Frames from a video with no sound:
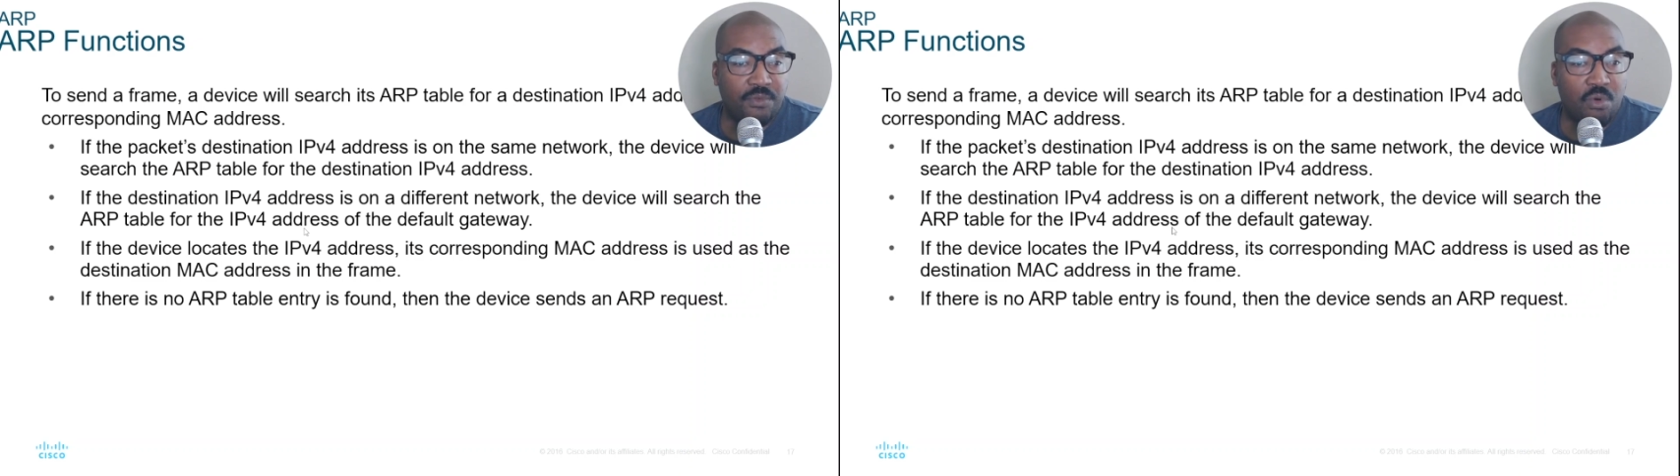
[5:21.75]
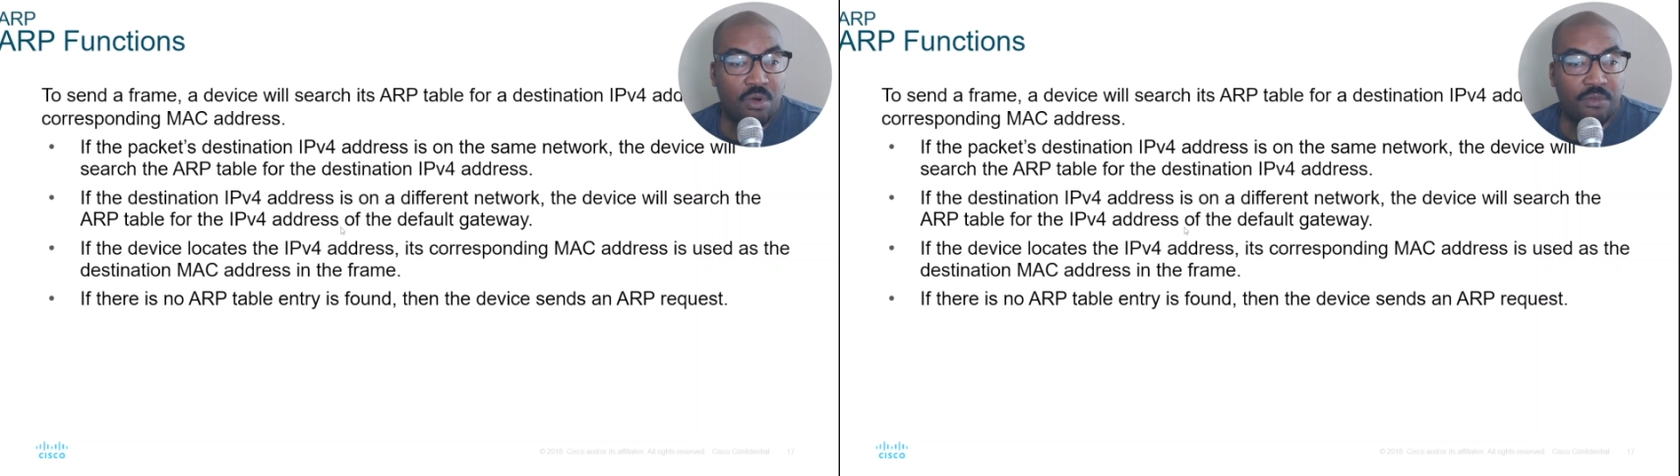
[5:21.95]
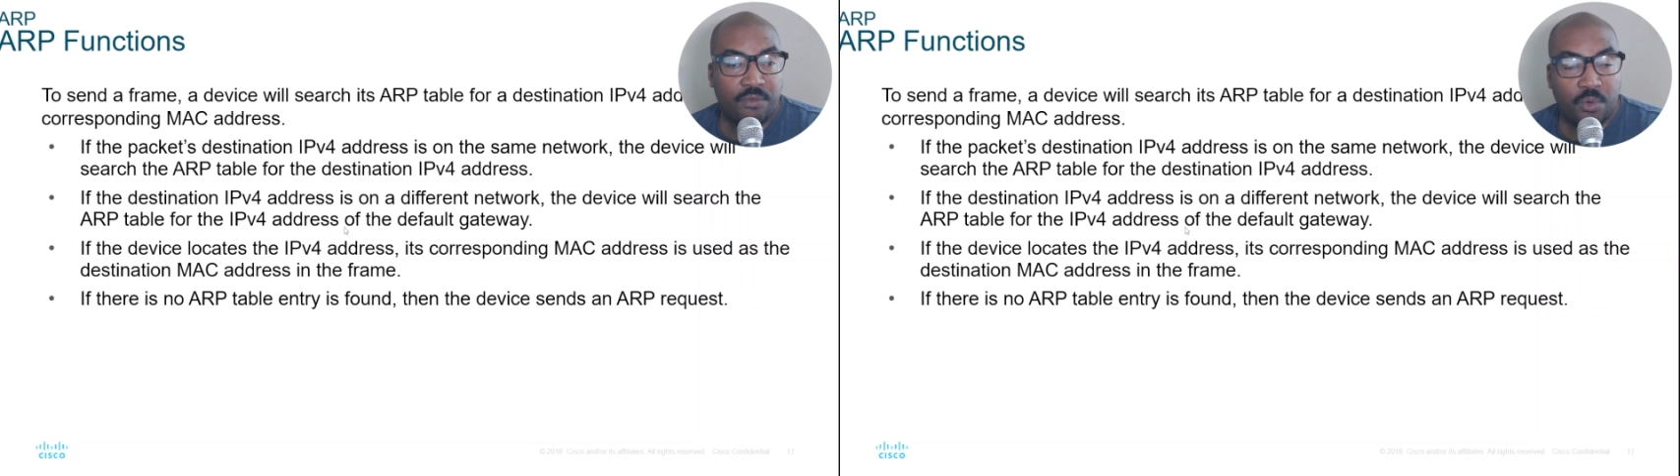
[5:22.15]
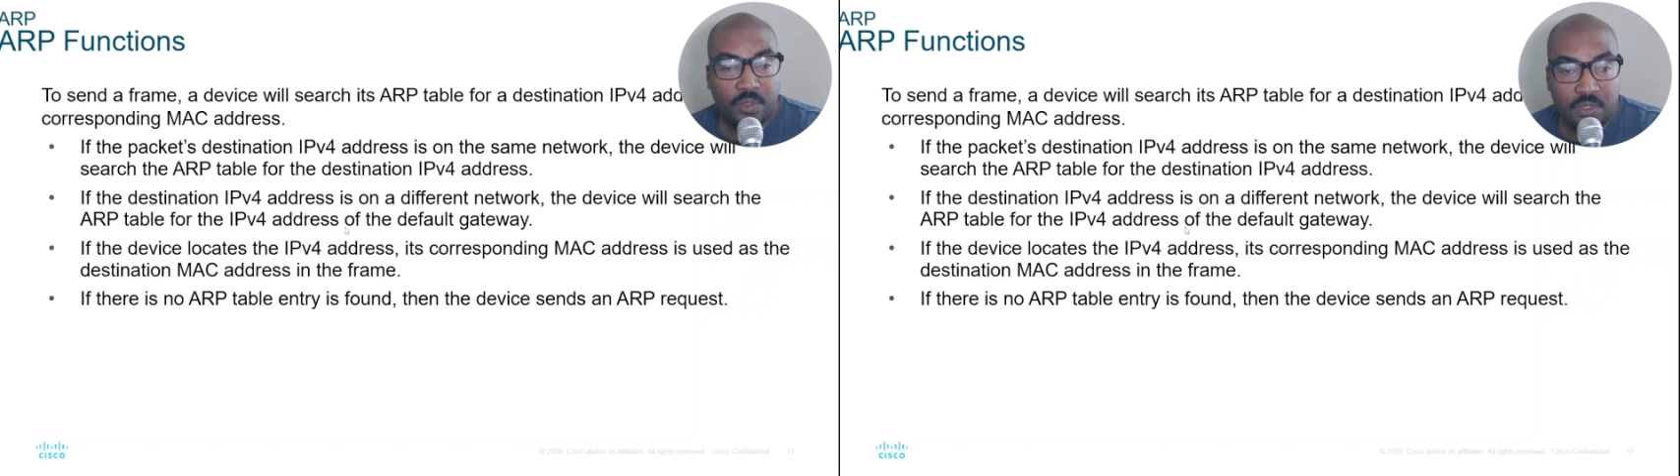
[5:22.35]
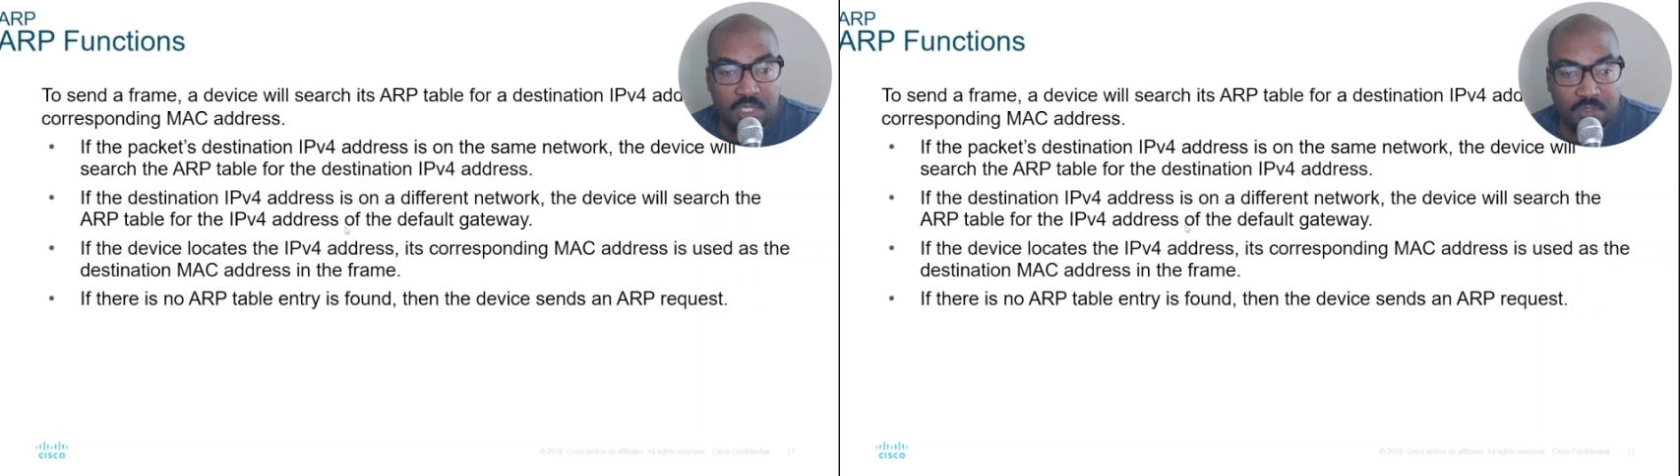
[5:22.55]
4 for
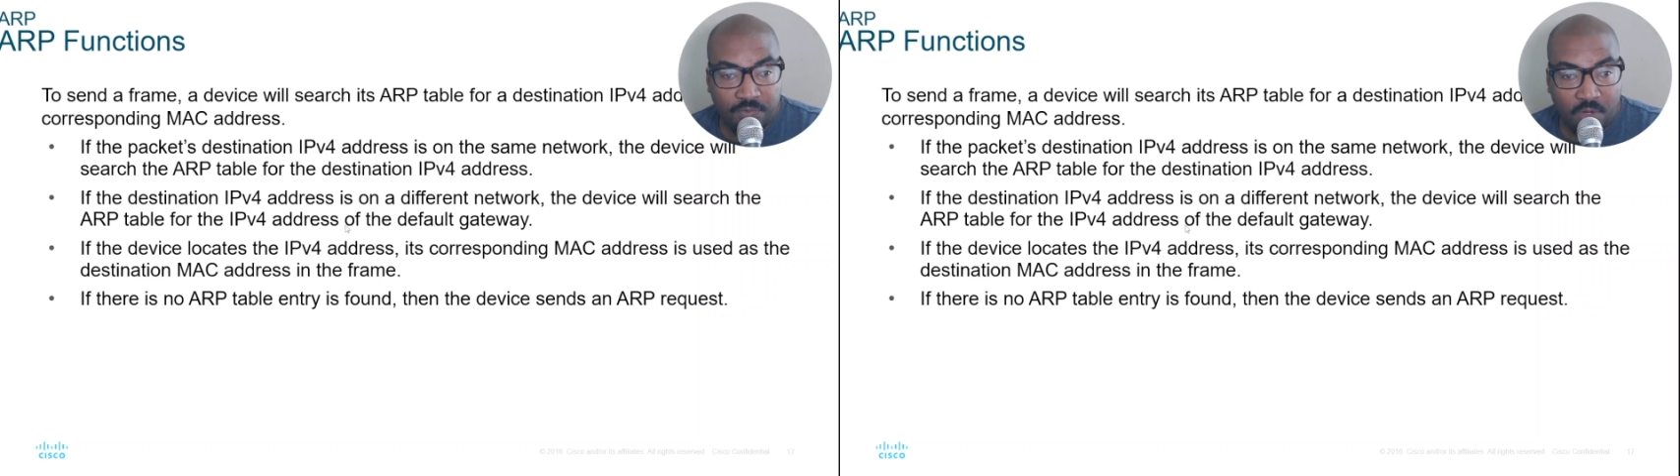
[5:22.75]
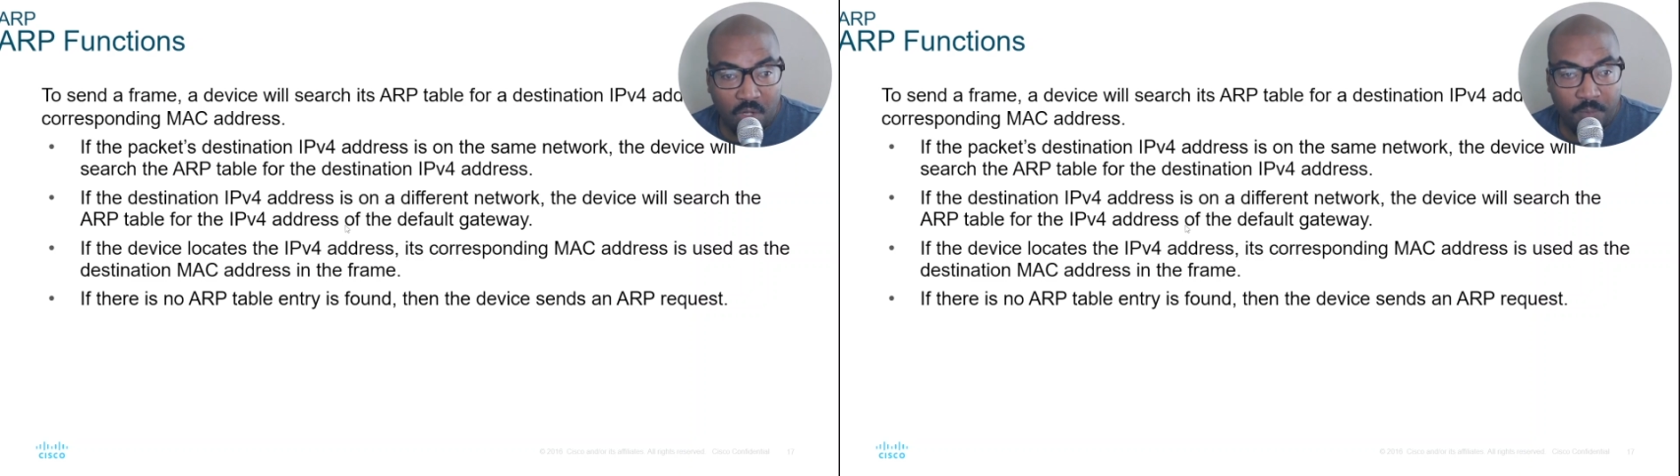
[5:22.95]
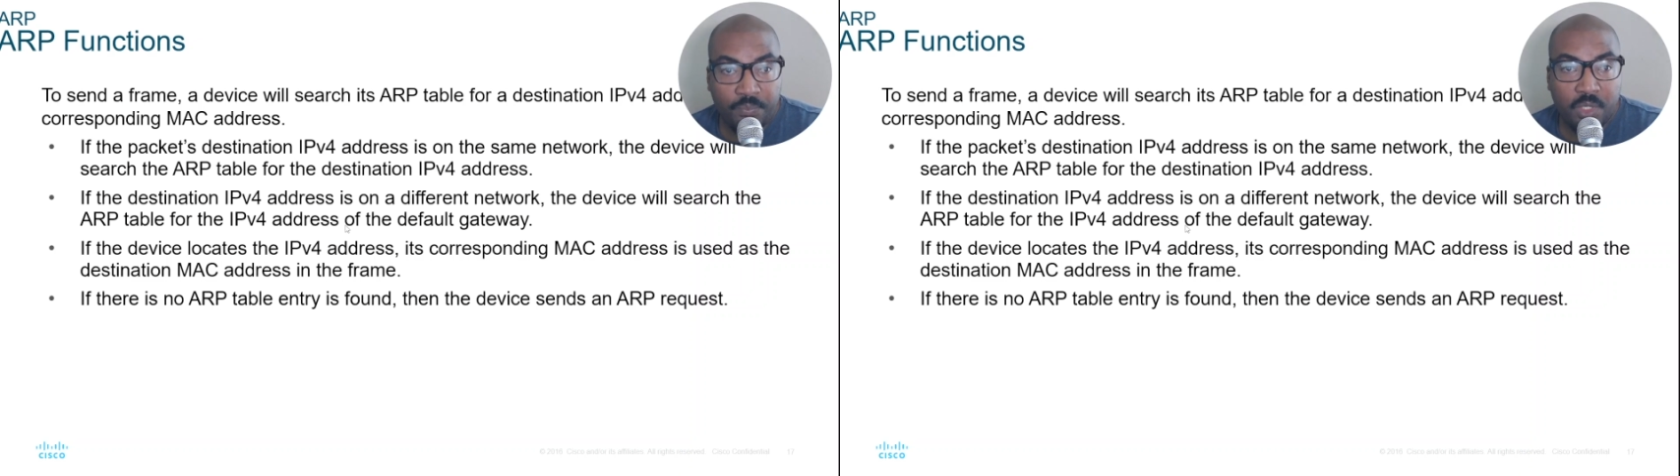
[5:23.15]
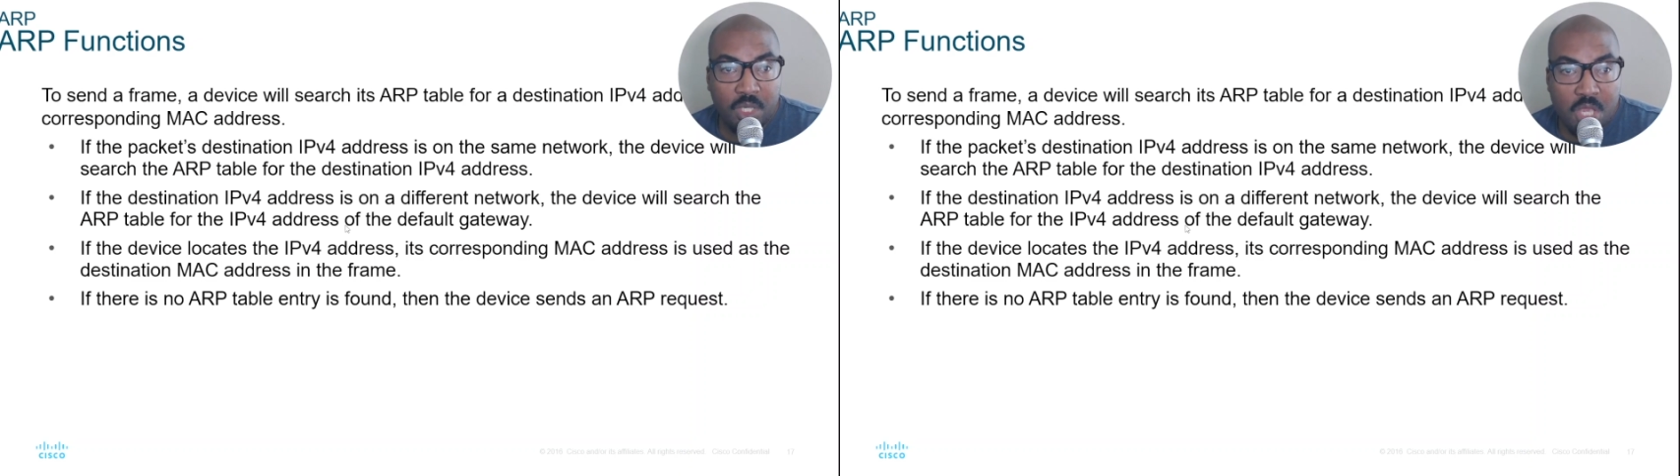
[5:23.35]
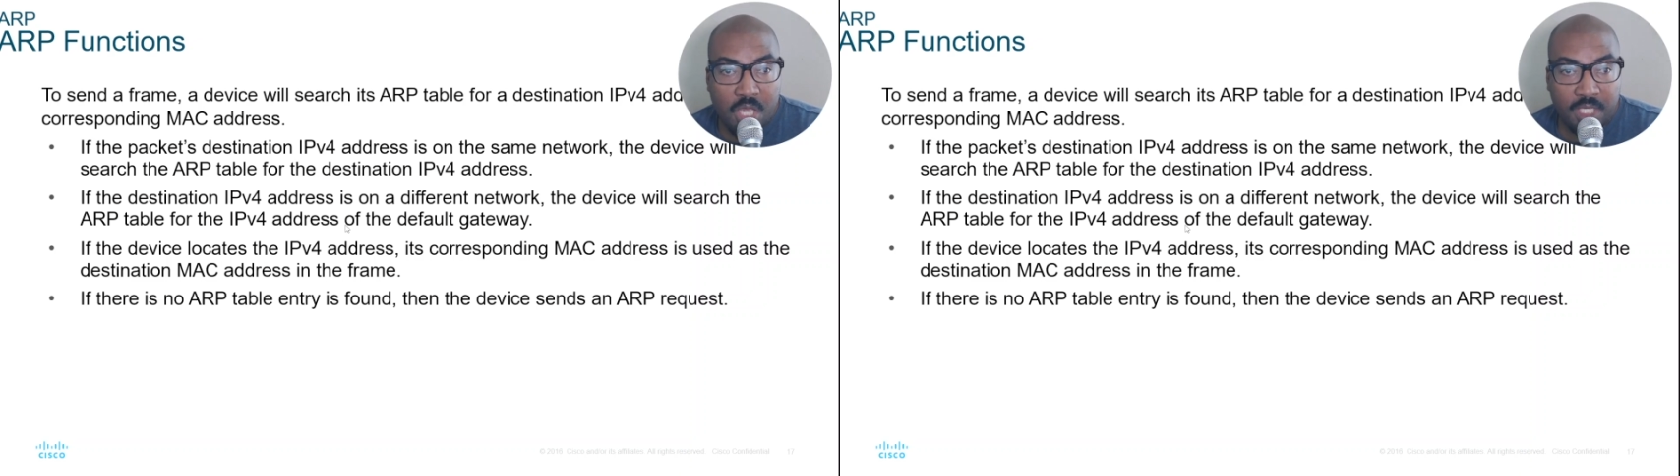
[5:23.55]
the default
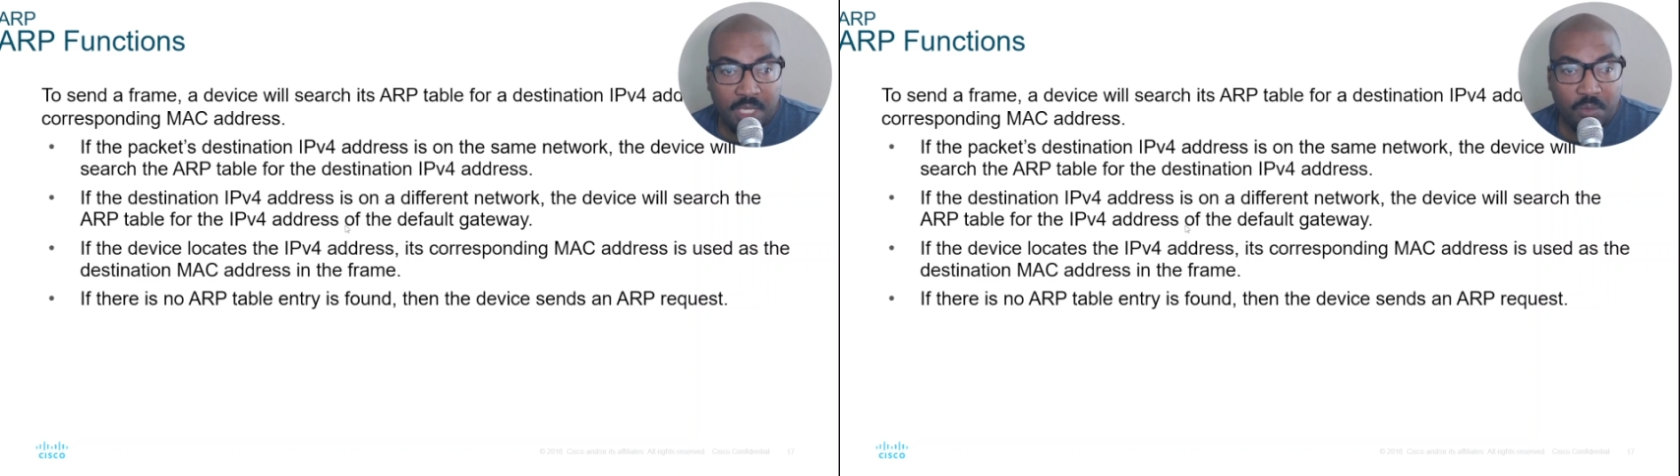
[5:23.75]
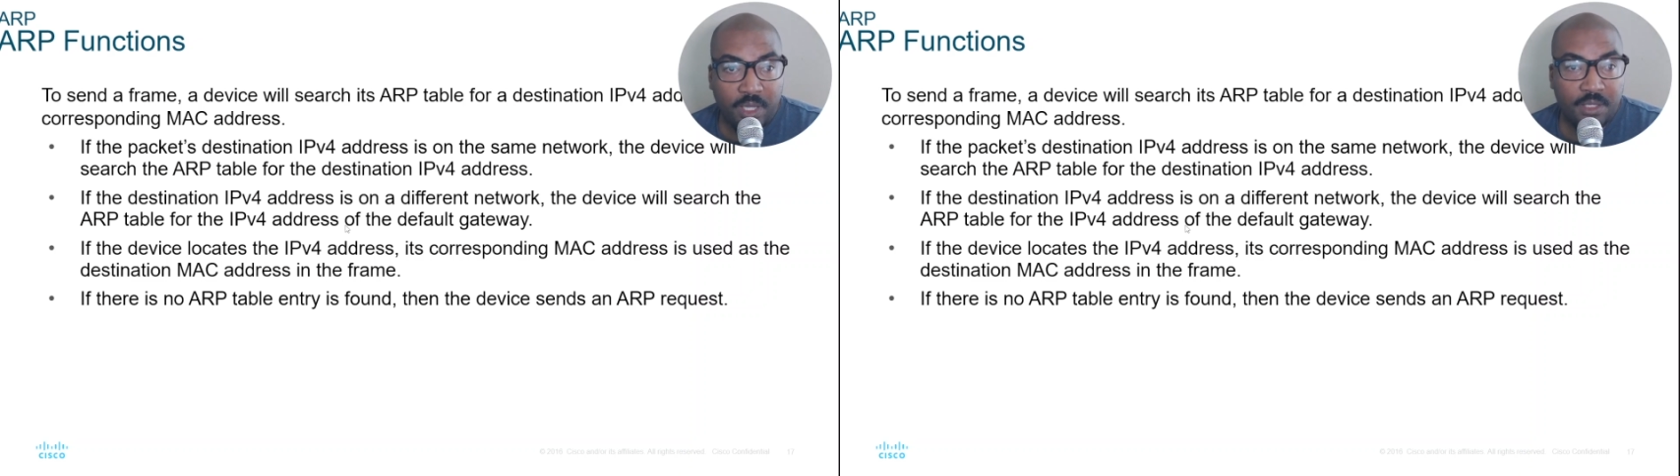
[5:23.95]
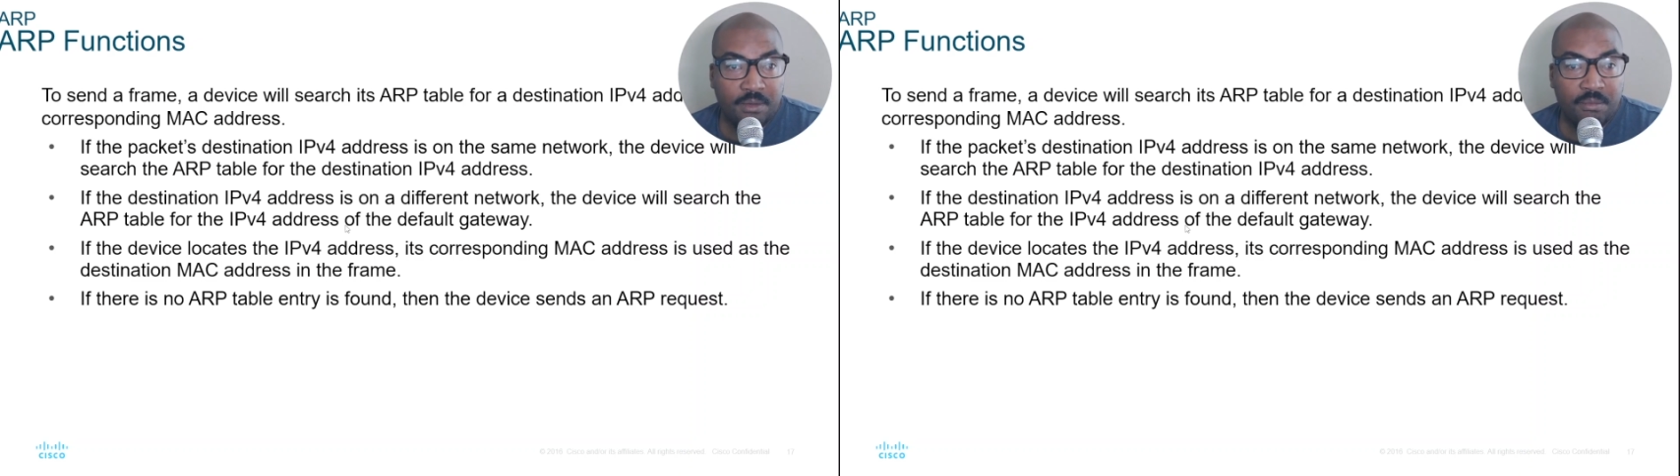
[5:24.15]
gateway.